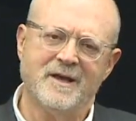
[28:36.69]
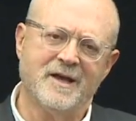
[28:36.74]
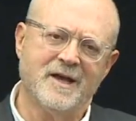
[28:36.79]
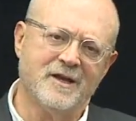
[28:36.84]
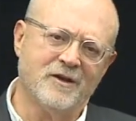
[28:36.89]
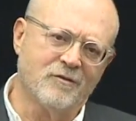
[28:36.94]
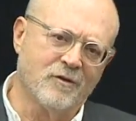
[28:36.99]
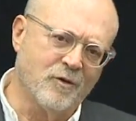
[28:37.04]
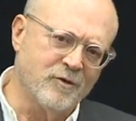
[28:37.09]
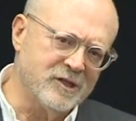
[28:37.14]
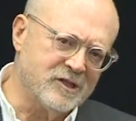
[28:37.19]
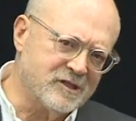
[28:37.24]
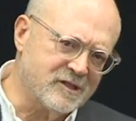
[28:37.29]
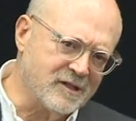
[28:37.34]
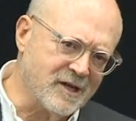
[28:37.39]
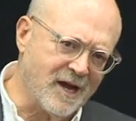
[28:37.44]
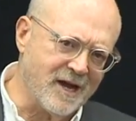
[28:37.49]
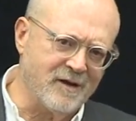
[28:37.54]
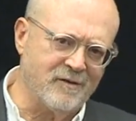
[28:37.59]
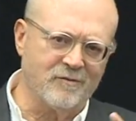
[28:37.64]
and you're always
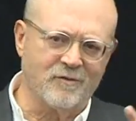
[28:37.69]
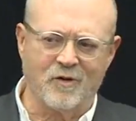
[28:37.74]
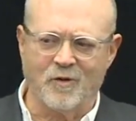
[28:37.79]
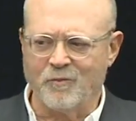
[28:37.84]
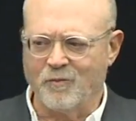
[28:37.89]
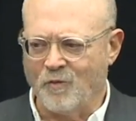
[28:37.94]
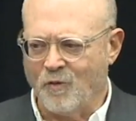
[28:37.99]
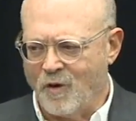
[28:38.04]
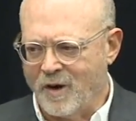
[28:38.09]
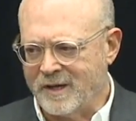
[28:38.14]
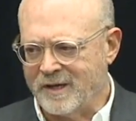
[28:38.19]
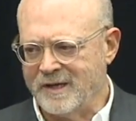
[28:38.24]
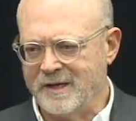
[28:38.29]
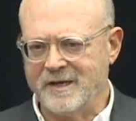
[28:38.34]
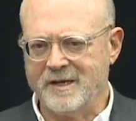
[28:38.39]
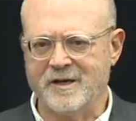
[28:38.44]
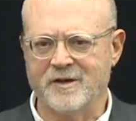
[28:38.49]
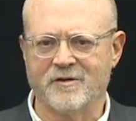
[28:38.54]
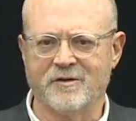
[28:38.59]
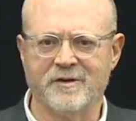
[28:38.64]
tightrope walking
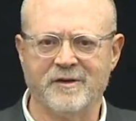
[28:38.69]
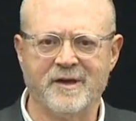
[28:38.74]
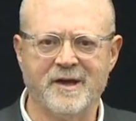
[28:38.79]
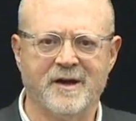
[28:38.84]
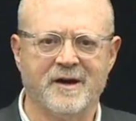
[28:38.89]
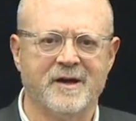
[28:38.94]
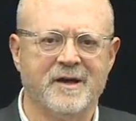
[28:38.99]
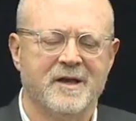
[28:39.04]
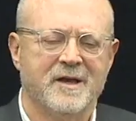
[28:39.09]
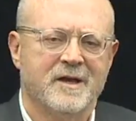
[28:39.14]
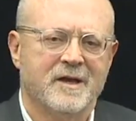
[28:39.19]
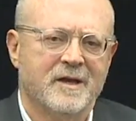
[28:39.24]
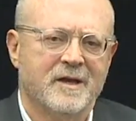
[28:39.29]
here or there.